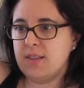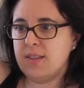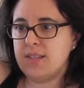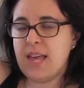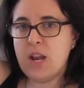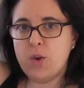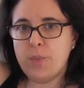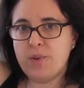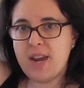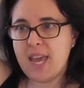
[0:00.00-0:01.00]
Does that look
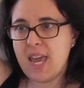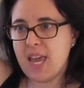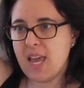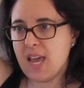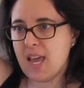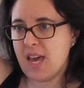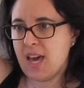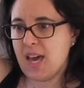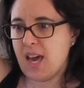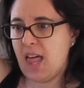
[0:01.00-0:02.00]
pretty?
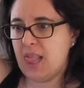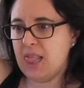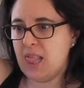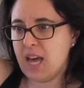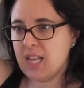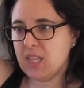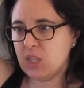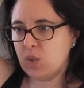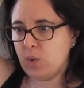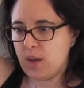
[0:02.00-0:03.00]
I like the
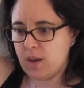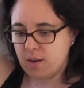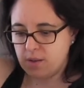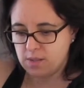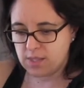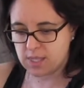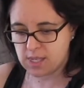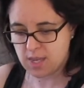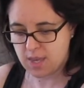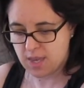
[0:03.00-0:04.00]
twirls.